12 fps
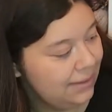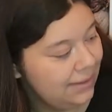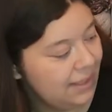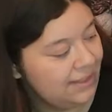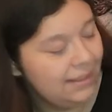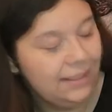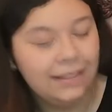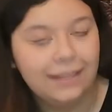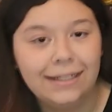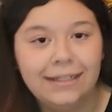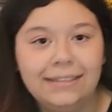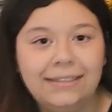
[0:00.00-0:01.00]
doesn't
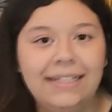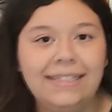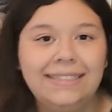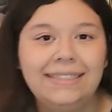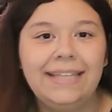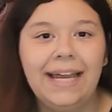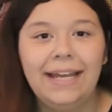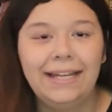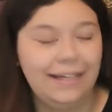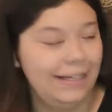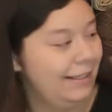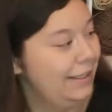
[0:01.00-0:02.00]
that,
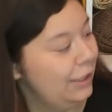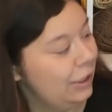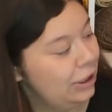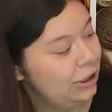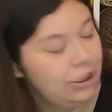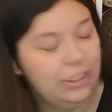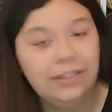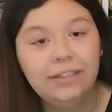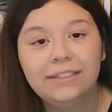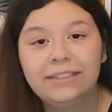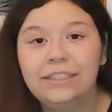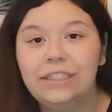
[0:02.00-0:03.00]
she
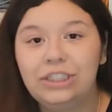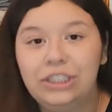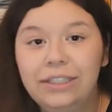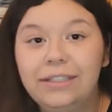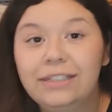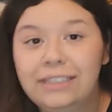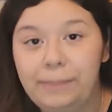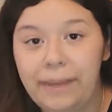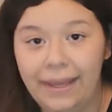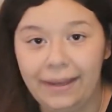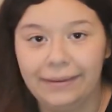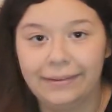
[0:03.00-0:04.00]
looks
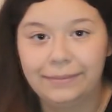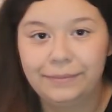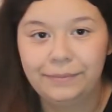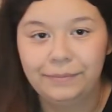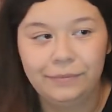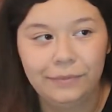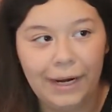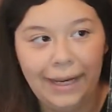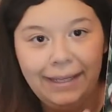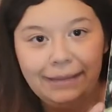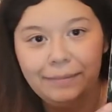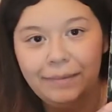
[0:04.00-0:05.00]
big,
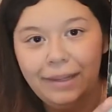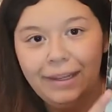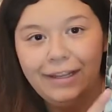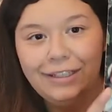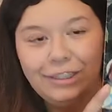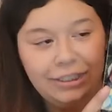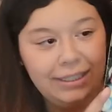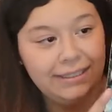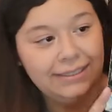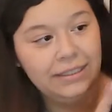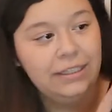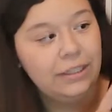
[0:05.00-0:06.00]
right? She
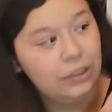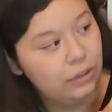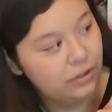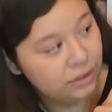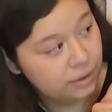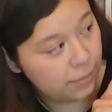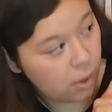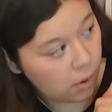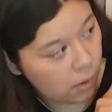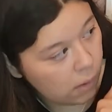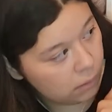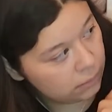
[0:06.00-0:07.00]
doesn't look
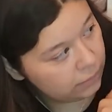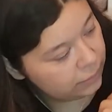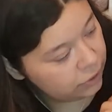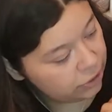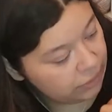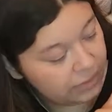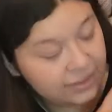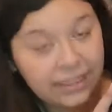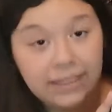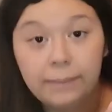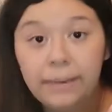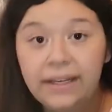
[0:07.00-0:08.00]
small. She looks
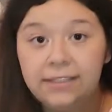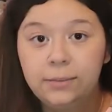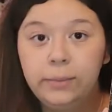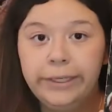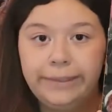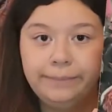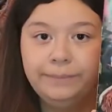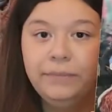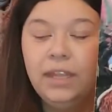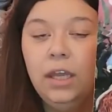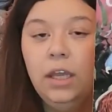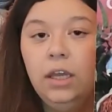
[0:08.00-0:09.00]
like the biggest one.
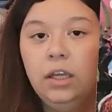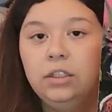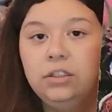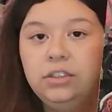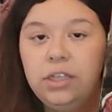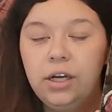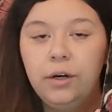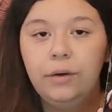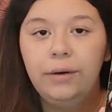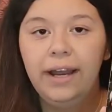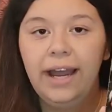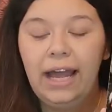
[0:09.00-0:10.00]

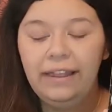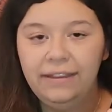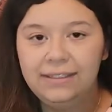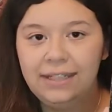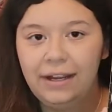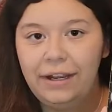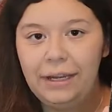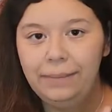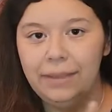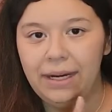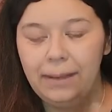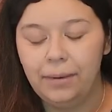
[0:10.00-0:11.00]
So at the
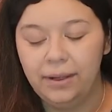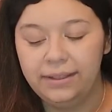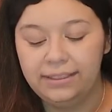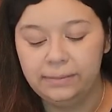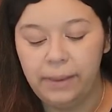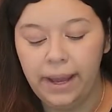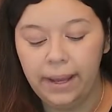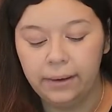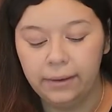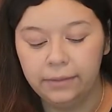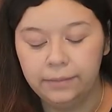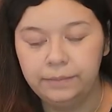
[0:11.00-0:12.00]
time that I bought this
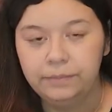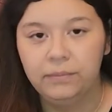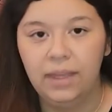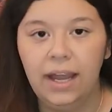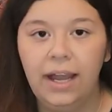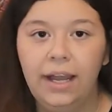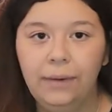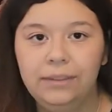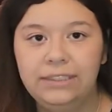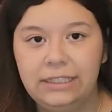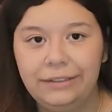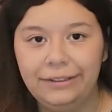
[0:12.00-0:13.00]
pattern, I
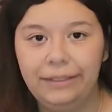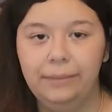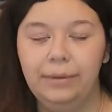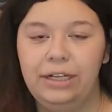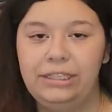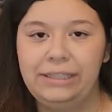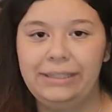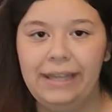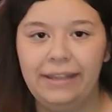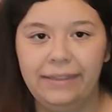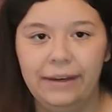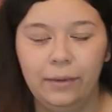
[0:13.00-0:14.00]
was under the impression
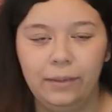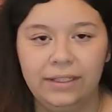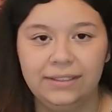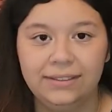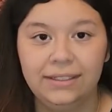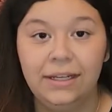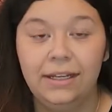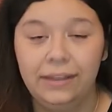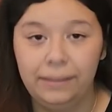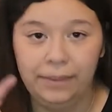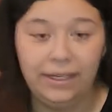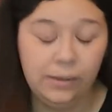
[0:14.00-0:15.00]
that there was
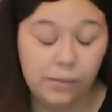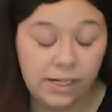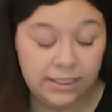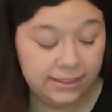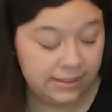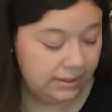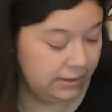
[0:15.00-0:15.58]
the mini ones,